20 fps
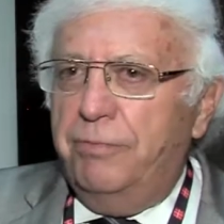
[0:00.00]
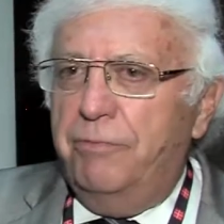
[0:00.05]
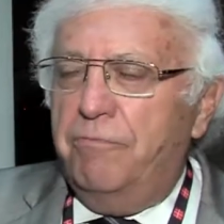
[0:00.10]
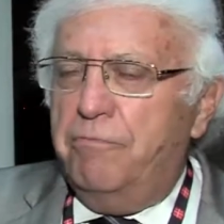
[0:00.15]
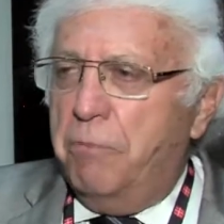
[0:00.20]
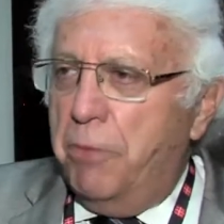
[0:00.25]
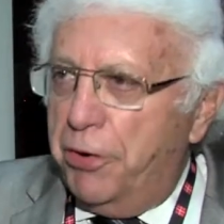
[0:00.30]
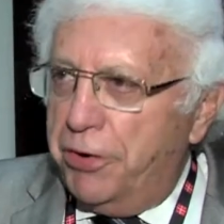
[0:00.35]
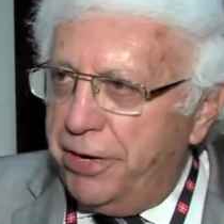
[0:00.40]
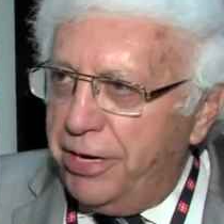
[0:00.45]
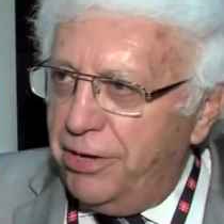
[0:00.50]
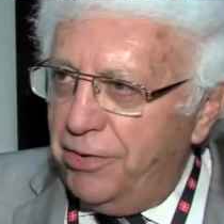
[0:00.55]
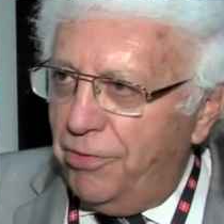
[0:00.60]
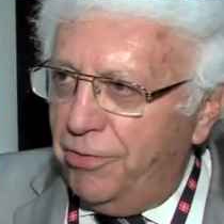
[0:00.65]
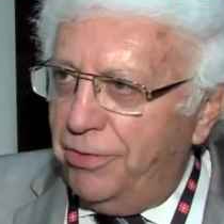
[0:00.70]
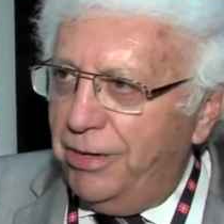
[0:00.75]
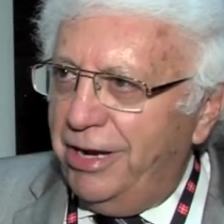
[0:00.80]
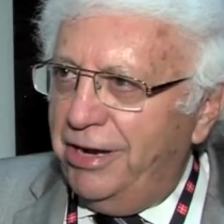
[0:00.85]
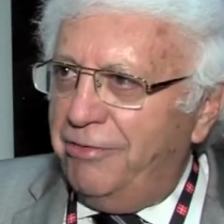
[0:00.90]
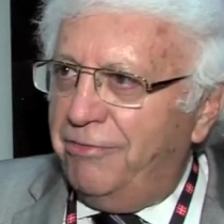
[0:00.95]
Money
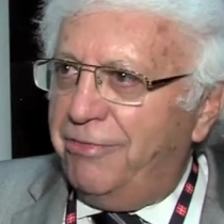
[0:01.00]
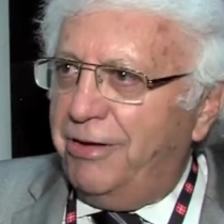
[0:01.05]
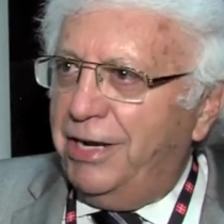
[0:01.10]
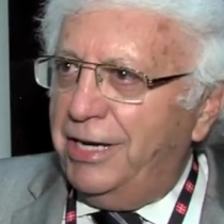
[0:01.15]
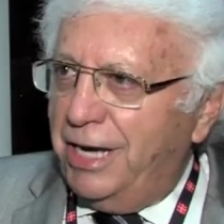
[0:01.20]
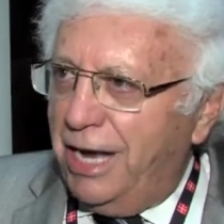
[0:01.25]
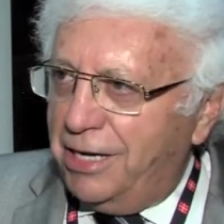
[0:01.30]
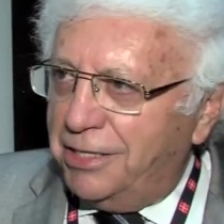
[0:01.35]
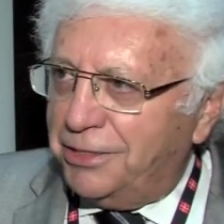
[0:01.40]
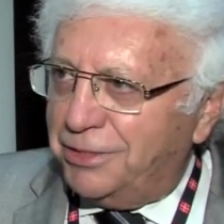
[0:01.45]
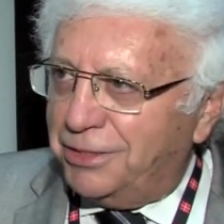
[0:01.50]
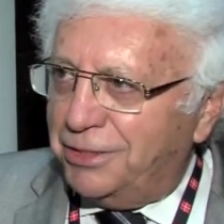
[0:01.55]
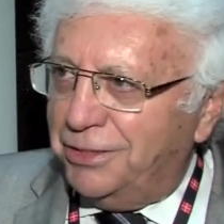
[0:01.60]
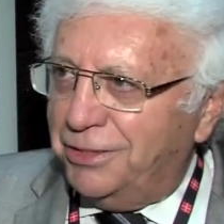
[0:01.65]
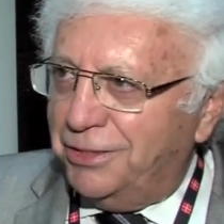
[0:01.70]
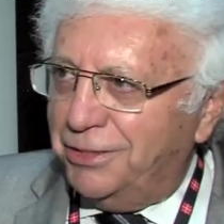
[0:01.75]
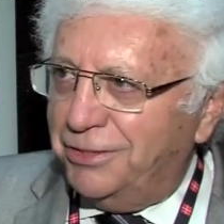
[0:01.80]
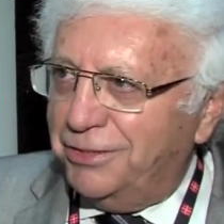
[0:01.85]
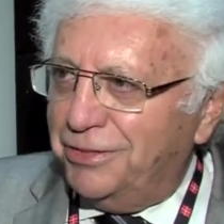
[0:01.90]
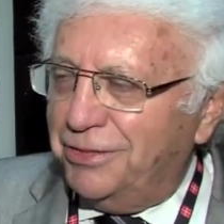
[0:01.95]
and
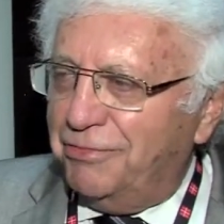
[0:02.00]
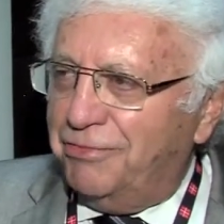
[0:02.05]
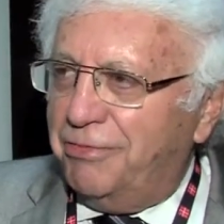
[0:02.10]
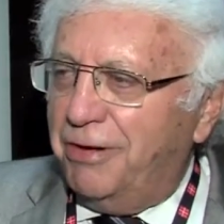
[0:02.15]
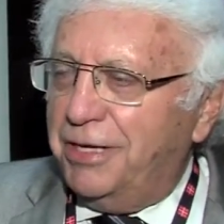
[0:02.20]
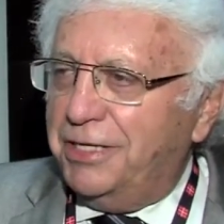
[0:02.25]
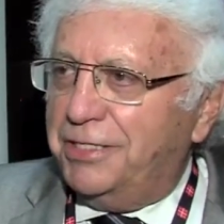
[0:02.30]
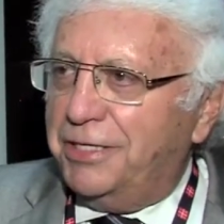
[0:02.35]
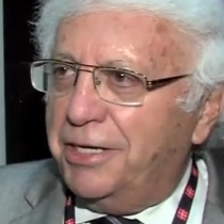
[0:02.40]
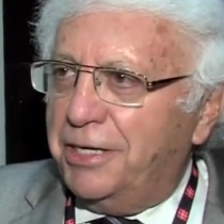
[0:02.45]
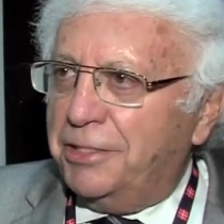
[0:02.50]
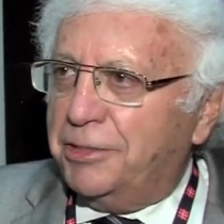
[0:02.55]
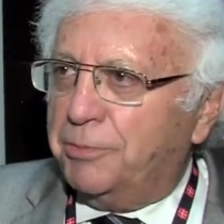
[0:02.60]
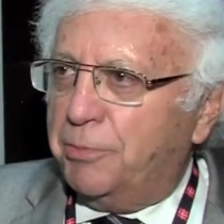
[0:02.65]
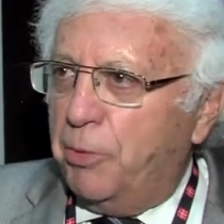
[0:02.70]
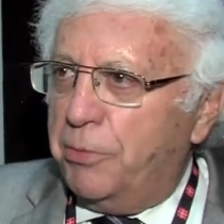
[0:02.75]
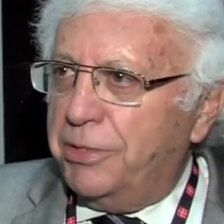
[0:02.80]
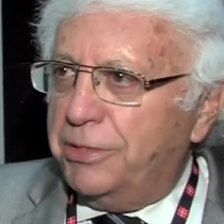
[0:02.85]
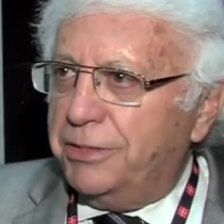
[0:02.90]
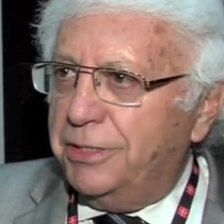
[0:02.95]
financing the fight against
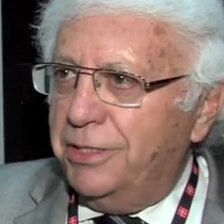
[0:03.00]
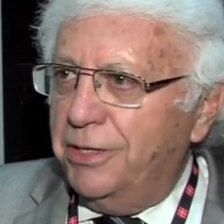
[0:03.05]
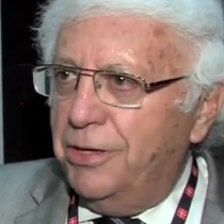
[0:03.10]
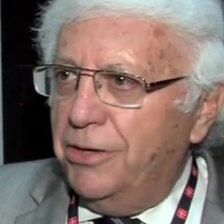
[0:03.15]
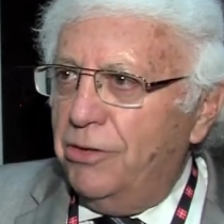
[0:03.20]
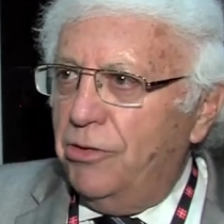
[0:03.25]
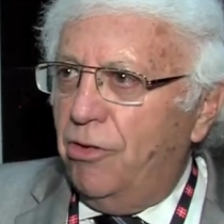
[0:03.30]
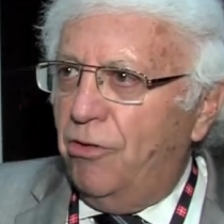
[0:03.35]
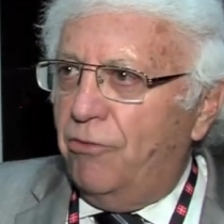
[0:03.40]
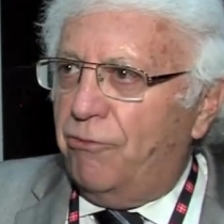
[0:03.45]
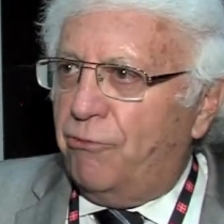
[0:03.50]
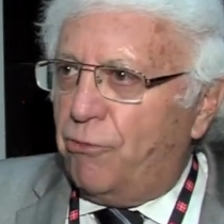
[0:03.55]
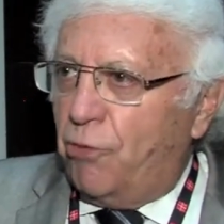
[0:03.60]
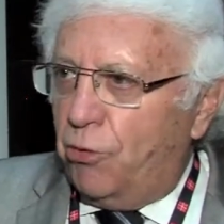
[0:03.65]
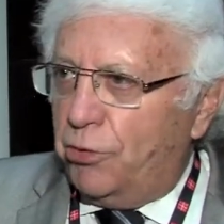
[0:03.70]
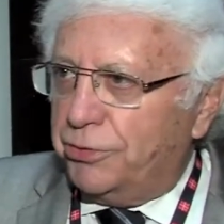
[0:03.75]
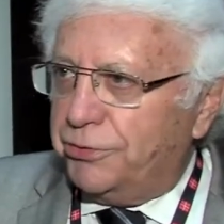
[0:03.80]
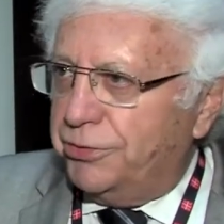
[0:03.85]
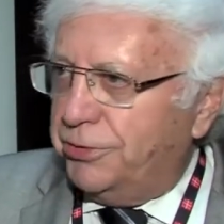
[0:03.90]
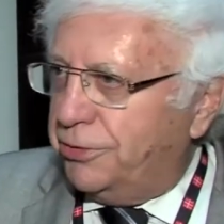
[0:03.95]
poverty, of
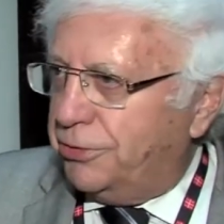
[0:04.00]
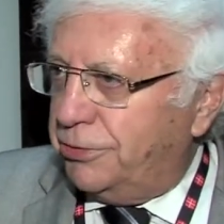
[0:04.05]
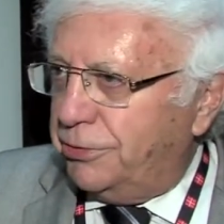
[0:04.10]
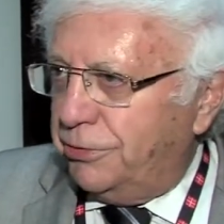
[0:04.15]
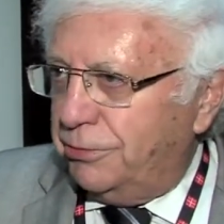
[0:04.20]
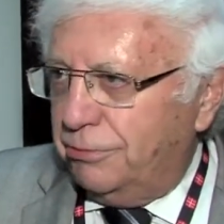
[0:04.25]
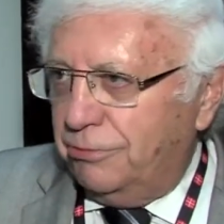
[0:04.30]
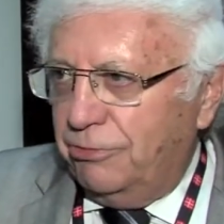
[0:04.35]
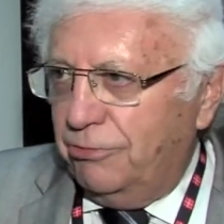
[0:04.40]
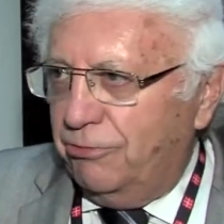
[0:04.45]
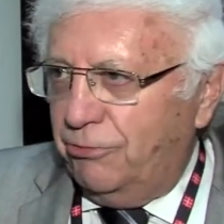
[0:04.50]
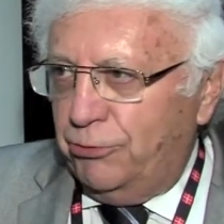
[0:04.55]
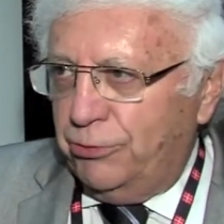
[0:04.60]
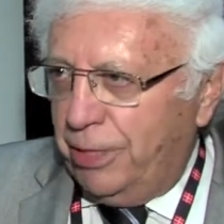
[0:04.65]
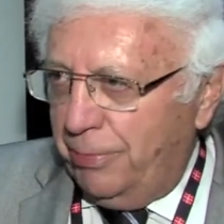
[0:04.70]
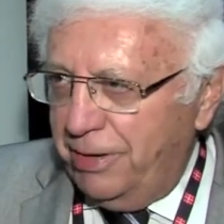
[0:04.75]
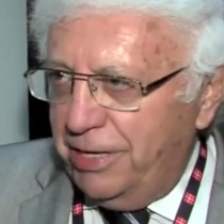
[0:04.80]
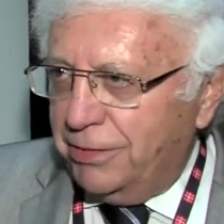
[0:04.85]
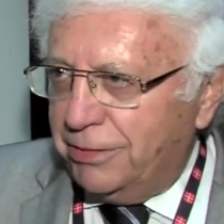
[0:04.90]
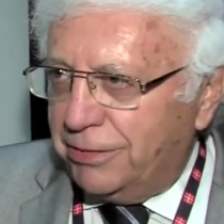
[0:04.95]
course, is
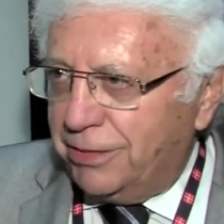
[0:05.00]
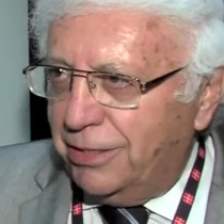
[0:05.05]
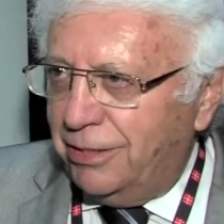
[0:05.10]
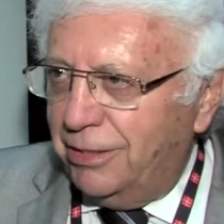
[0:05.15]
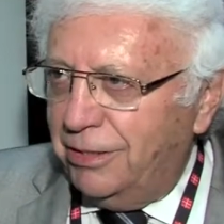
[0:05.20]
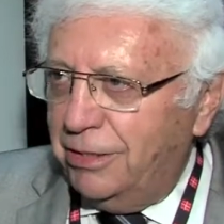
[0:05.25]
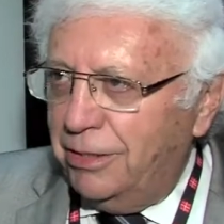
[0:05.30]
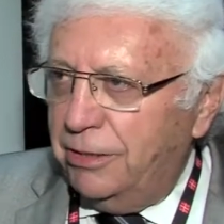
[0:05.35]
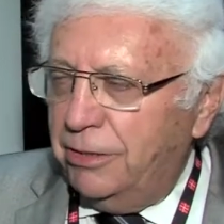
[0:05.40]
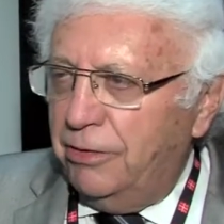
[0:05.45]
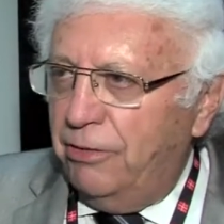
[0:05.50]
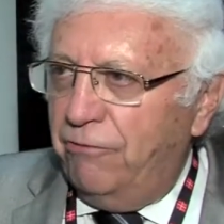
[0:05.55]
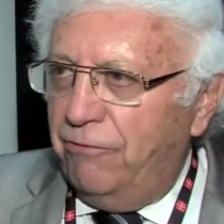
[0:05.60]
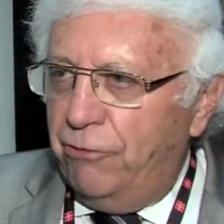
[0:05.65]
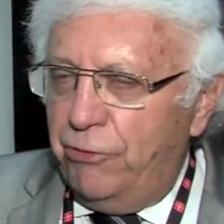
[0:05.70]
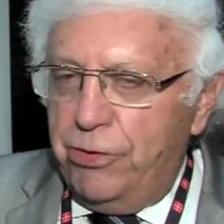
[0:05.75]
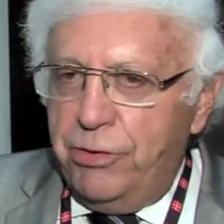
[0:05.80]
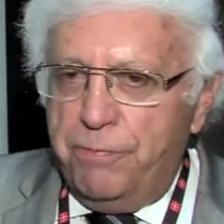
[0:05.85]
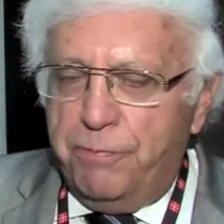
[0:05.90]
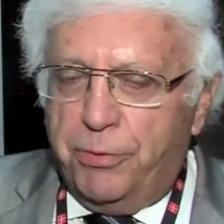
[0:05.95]
fundamental,
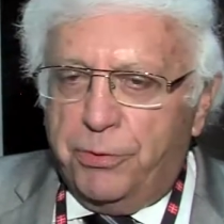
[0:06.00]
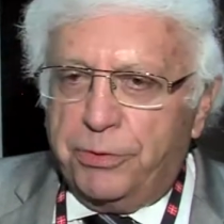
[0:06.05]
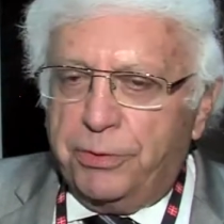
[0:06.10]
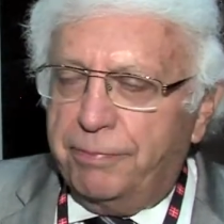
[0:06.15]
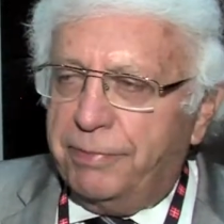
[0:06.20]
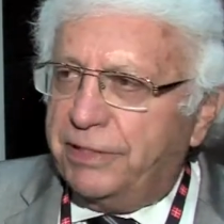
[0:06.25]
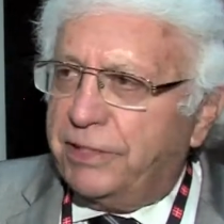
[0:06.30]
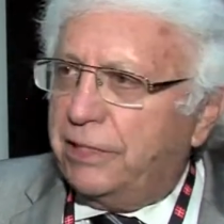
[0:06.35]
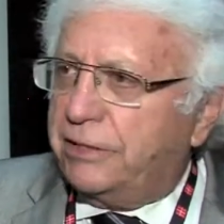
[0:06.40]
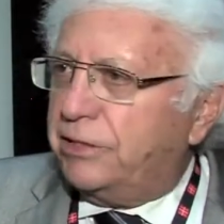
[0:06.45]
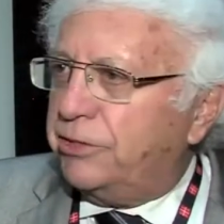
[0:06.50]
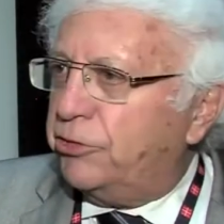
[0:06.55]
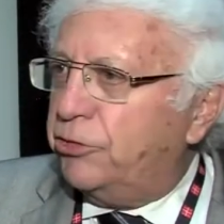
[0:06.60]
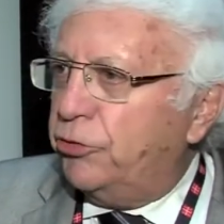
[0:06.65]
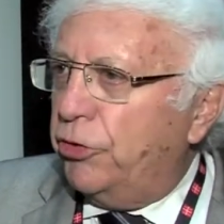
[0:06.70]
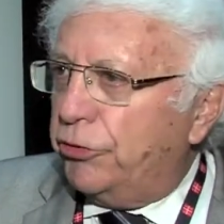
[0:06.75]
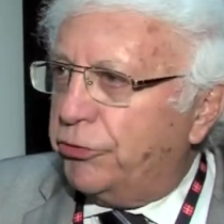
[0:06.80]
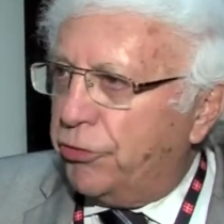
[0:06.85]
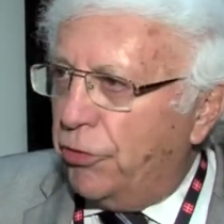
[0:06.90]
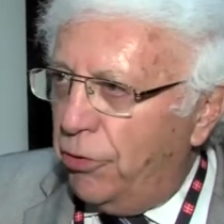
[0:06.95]
very important, but that's
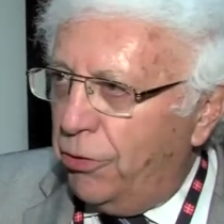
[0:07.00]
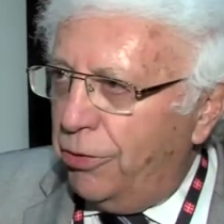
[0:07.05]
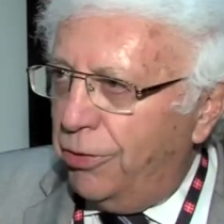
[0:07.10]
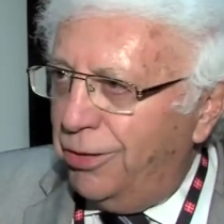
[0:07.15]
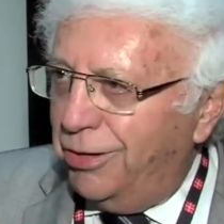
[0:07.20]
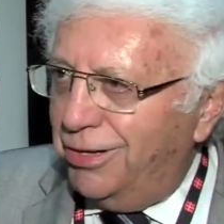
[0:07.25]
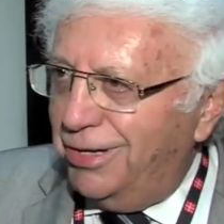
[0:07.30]
not all.